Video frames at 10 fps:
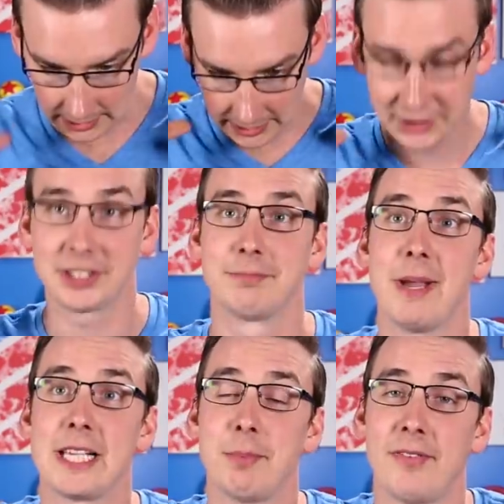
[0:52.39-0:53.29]
Ugh, just
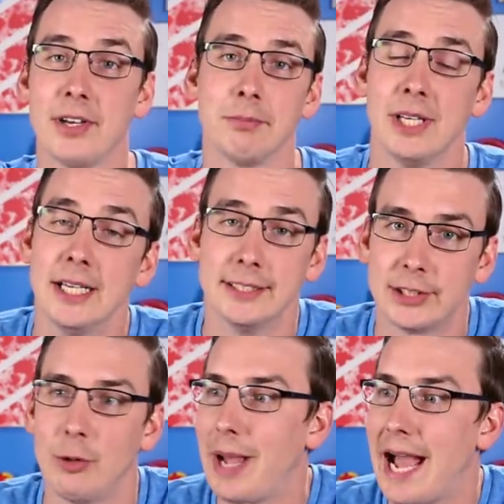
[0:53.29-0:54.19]
makes me feel
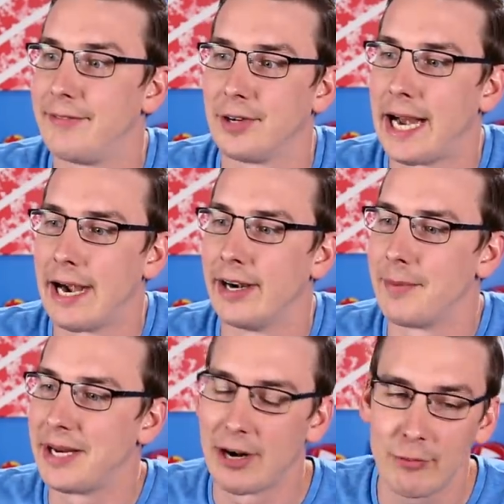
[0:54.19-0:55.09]
so bad for
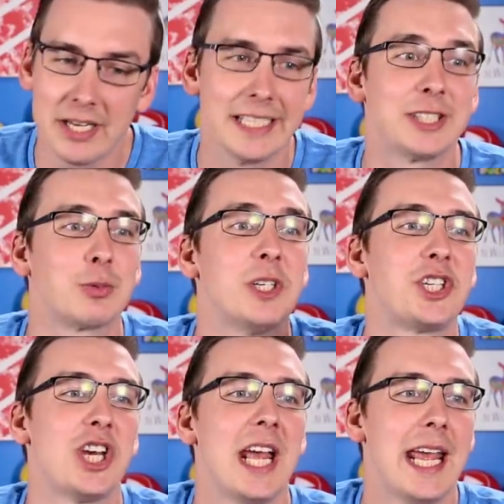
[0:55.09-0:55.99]
Harry. I mean, I really just
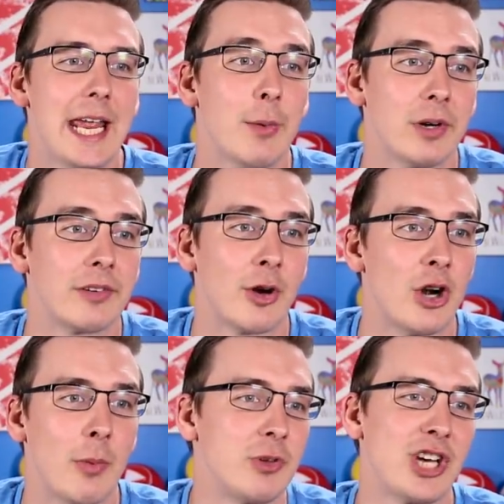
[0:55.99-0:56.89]
wish he would have
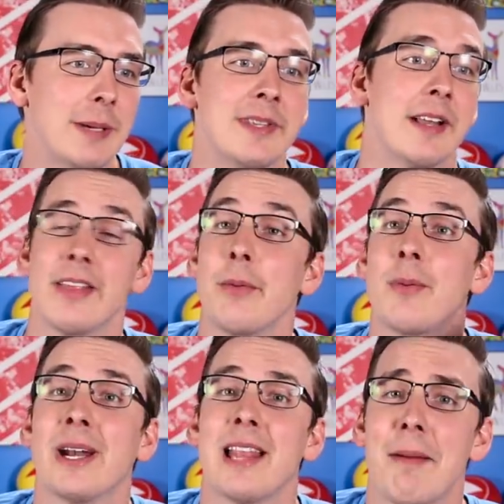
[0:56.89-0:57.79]
grown up with James though. That
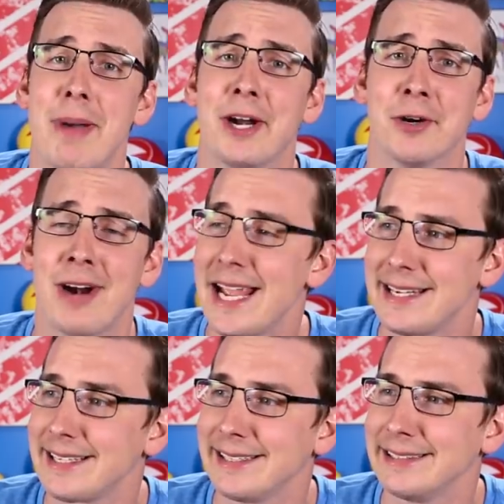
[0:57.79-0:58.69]
would have been a lot better,
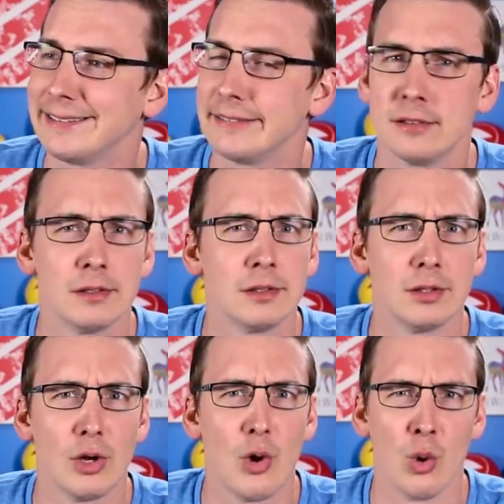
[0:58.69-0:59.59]
right?
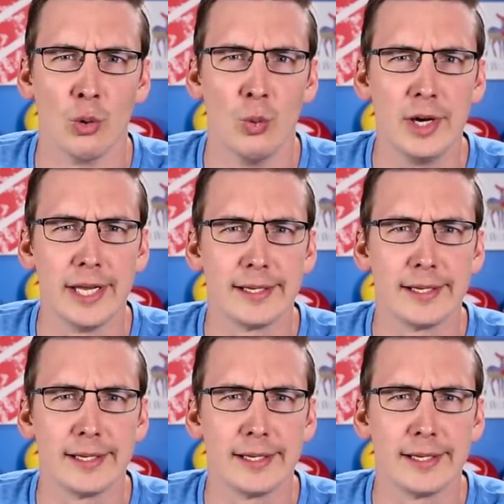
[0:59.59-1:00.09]
Or would